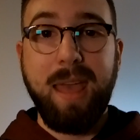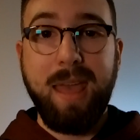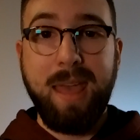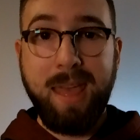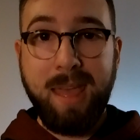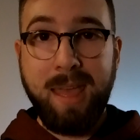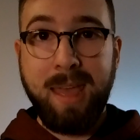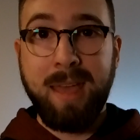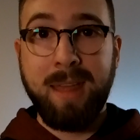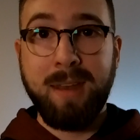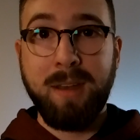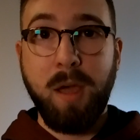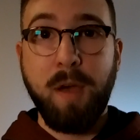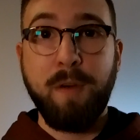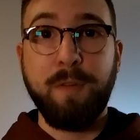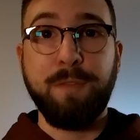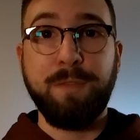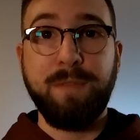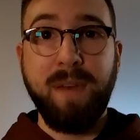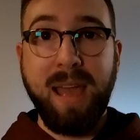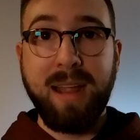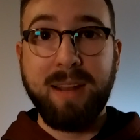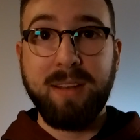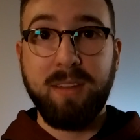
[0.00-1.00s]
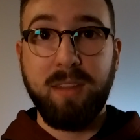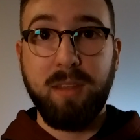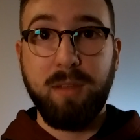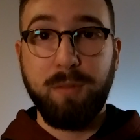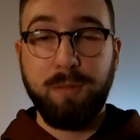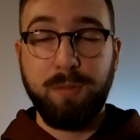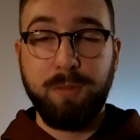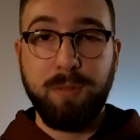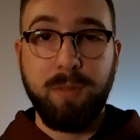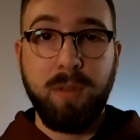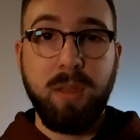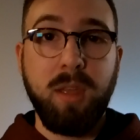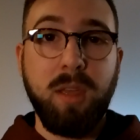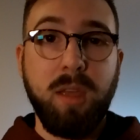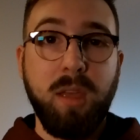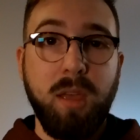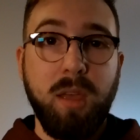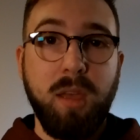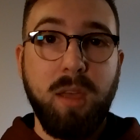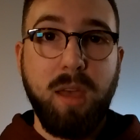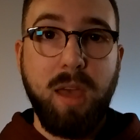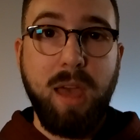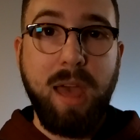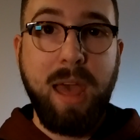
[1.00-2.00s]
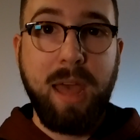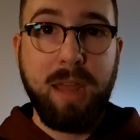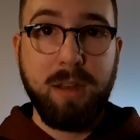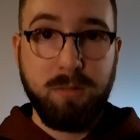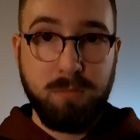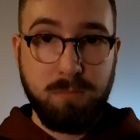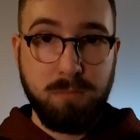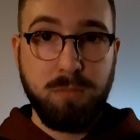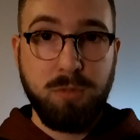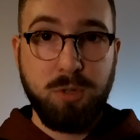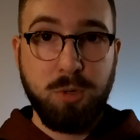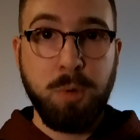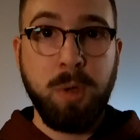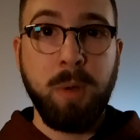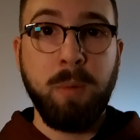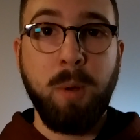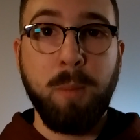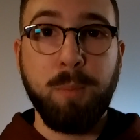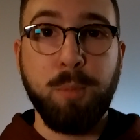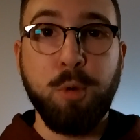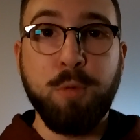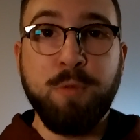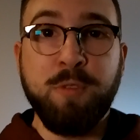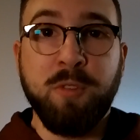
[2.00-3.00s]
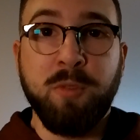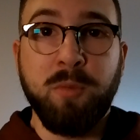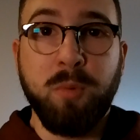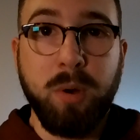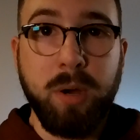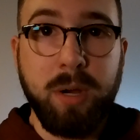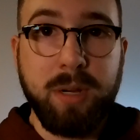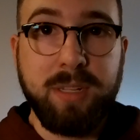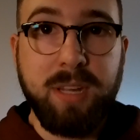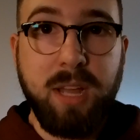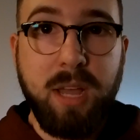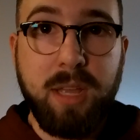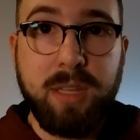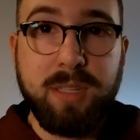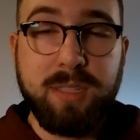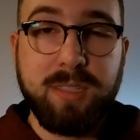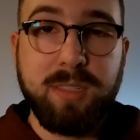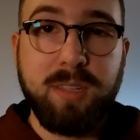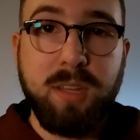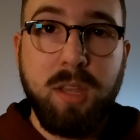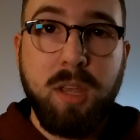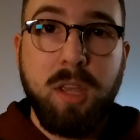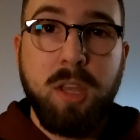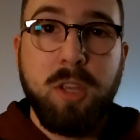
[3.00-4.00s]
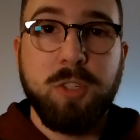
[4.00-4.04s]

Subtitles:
and effective at doing what proof of work does.